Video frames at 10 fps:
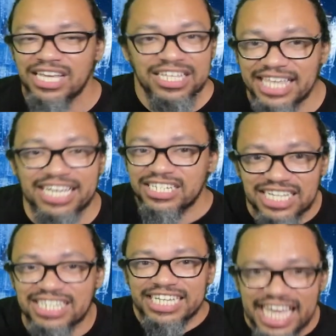they could have
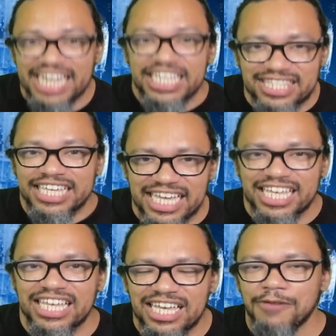done
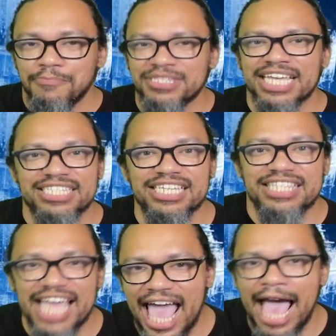anything, but they did
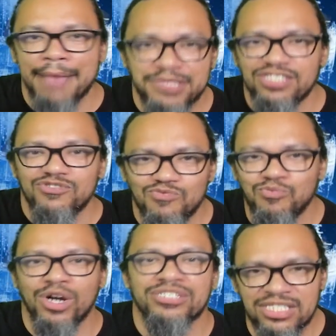the absolute
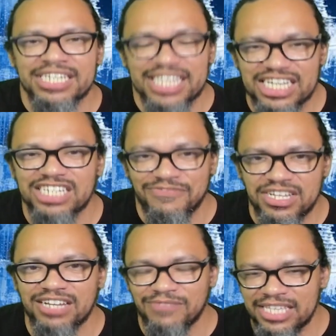worst thing they could have
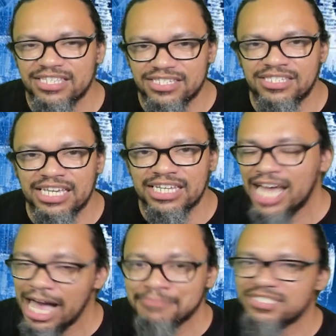done in this scene.
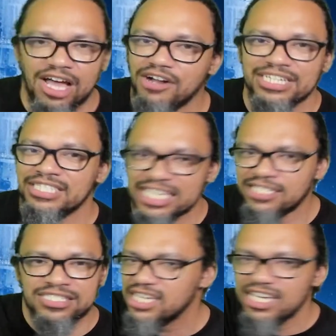I'm sorry,
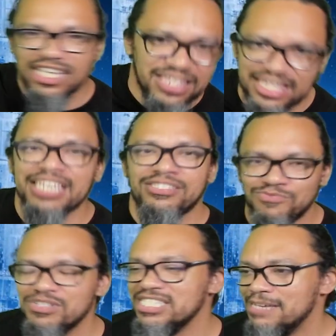this
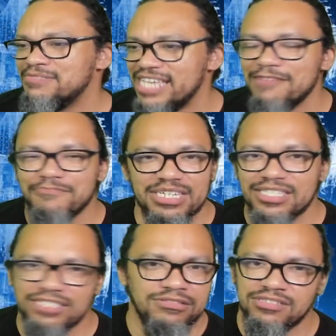really upset me.
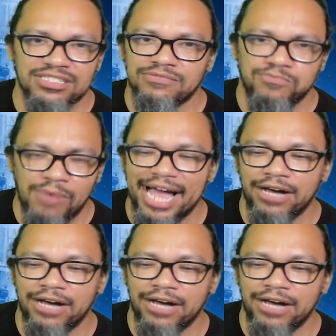This was just wow.